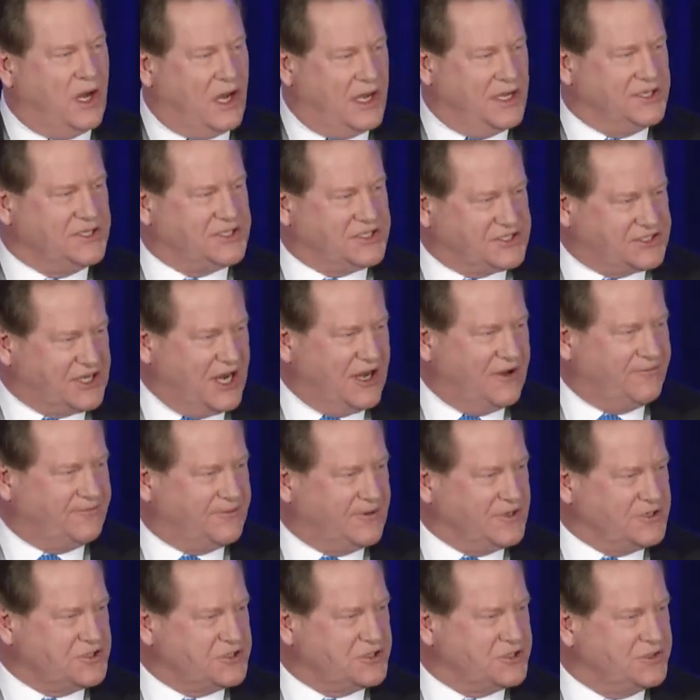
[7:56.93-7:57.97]

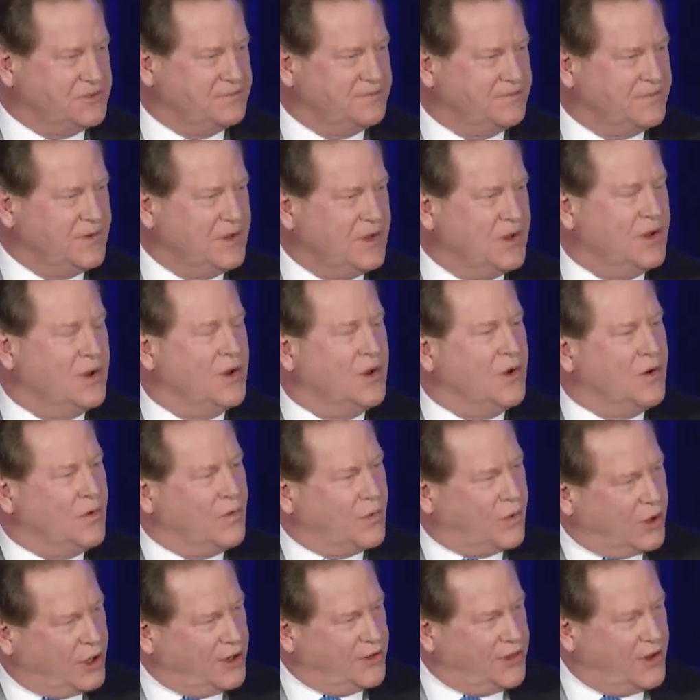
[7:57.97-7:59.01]
unselfish.
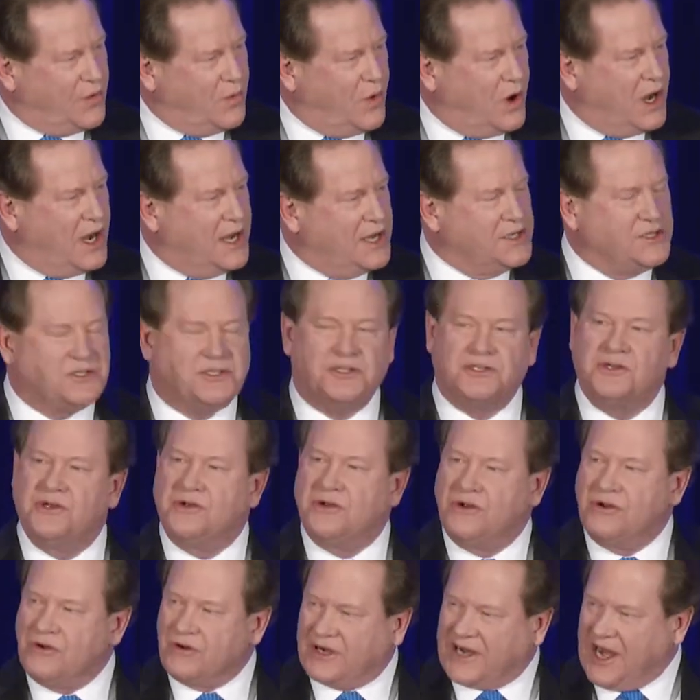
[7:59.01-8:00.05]
We're the ones
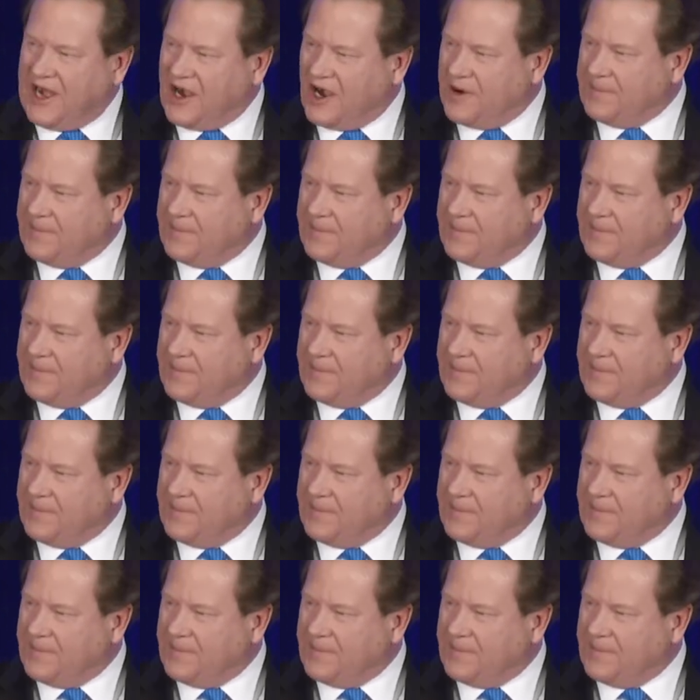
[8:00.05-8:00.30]
who care